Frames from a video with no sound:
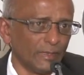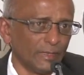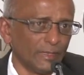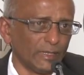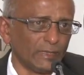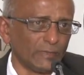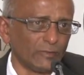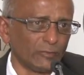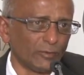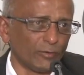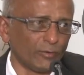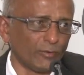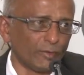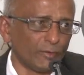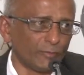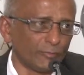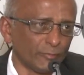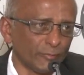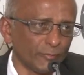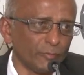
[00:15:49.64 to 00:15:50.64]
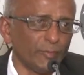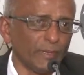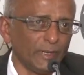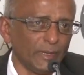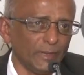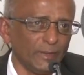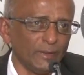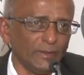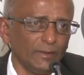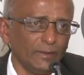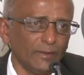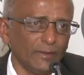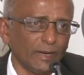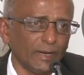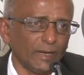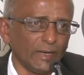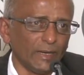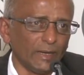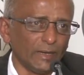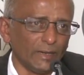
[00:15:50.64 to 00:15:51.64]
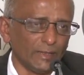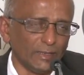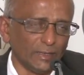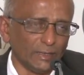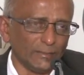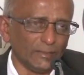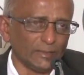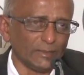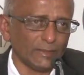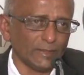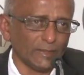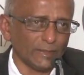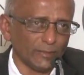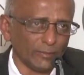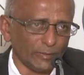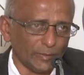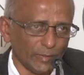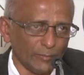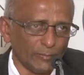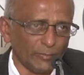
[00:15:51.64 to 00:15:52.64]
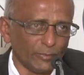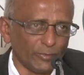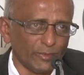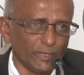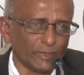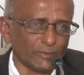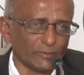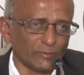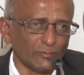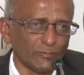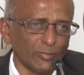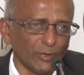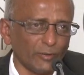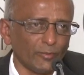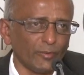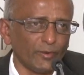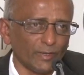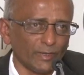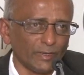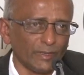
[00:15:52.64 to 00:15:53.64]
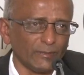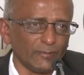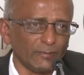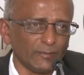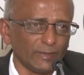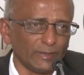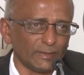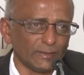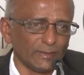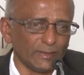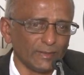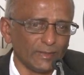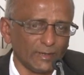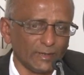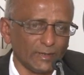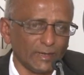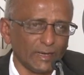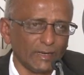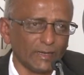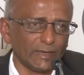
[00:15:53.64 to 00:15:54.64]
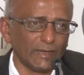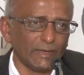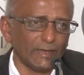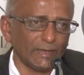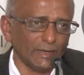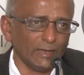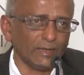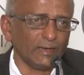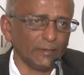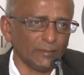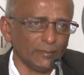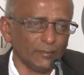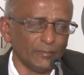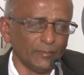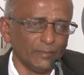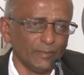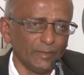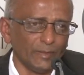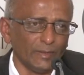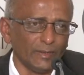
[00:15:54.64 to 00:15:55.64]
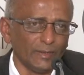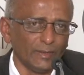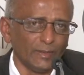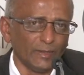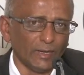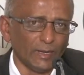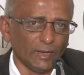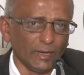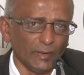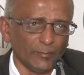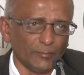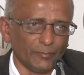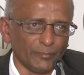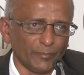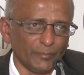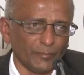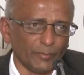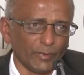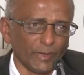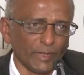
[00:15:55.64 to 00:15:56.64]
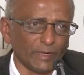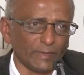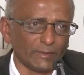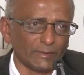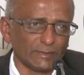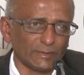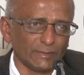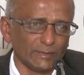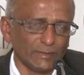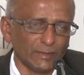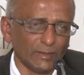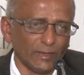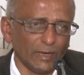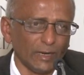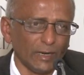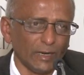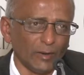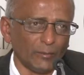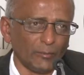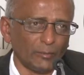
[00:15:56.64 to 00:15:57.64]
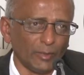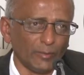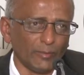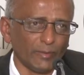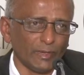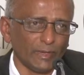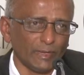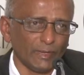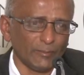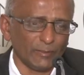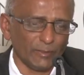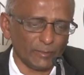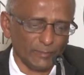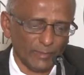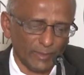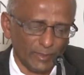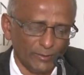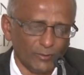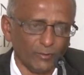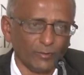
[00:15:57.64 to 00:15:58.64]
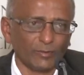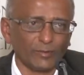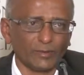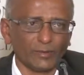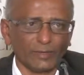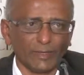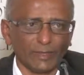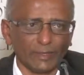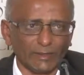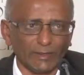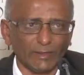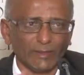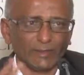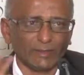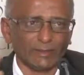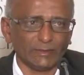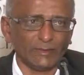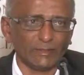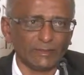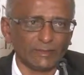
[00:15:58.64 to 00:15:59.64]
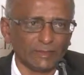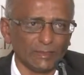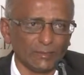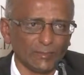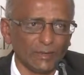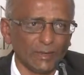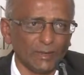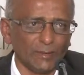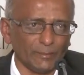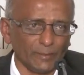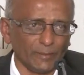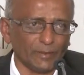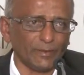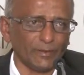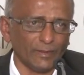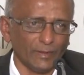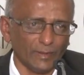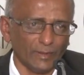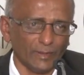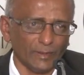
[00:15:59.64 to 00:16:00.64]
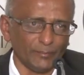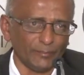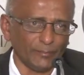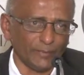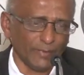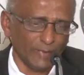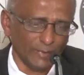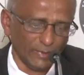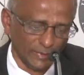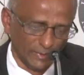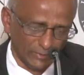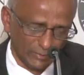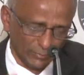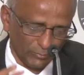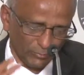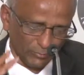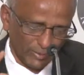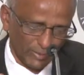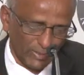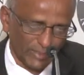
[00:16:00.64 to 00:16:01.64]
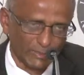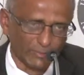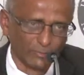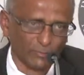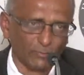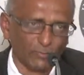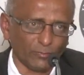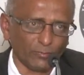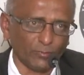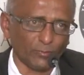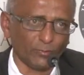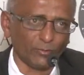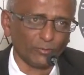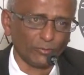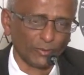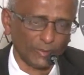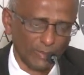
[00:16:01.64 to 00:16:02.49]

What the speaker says: there's always would be a damage input tax component if it's treated like an income, whereas a fewer damage may not attract GST payment. So one has to look